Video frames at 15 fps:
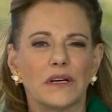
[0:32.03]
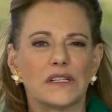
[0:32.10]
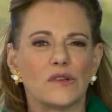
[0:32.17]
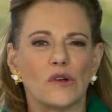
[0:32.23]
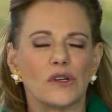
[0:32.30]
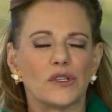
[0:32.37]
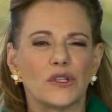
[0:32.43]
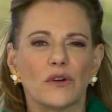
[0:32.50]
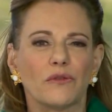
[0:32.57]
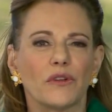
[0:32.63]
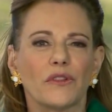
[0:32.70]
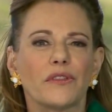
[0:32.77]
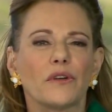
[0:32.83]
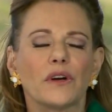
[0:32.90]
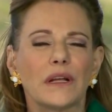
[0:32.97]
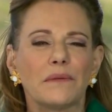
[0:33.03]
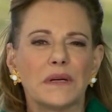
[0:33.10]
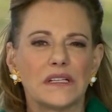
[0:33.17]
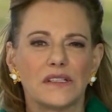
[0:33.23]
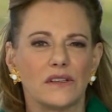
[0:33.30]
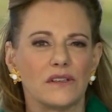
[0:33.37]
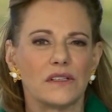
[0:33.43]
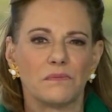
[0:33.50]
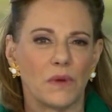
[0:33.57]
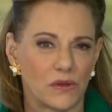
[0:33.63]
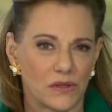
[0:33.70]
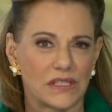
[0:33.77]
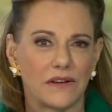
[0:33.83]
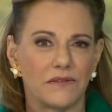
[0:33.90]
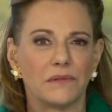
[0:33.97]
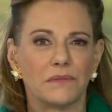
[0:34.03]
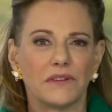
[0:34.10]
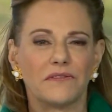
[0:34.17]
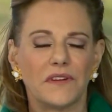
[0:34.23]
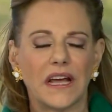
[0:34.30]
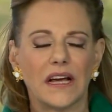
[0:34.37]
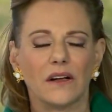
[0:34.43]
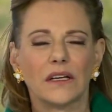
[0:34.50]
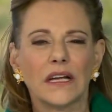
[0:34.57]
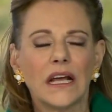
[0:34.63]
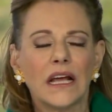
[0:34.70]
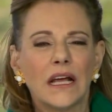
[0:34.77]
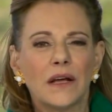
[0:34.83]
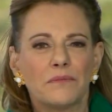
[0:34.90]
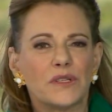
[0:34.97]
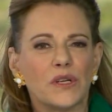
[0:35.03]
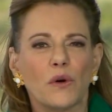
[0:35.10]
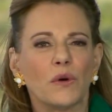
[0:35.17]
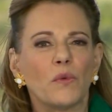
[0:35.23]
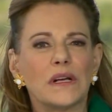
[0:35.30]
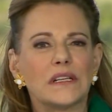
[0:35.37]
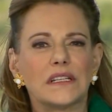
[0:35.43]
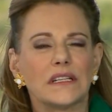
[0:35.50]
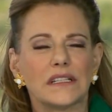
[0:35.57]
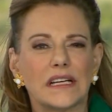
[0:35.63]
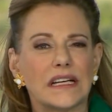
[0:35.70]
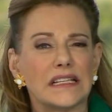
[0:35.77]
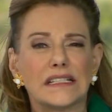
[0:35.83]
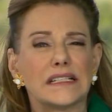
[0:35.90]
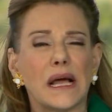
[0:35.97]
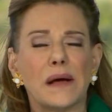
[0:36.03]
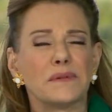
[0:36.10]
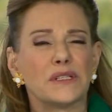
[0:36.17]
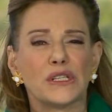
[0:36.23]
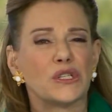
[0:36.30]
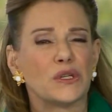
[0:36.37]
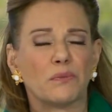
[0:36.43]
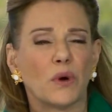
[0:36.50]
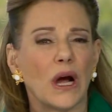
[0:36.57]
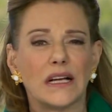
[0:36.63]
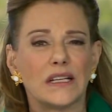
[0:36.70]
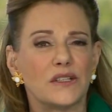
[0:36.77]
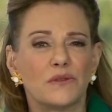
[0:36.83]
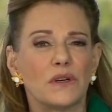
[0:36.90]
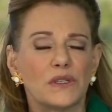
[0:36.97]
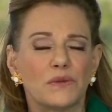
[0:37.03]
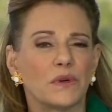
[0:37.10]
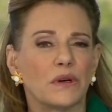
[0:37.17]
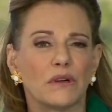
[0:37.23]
Korea has launched over 30 missiles. Most of them have failed. So it couldn't come as a surprise to us.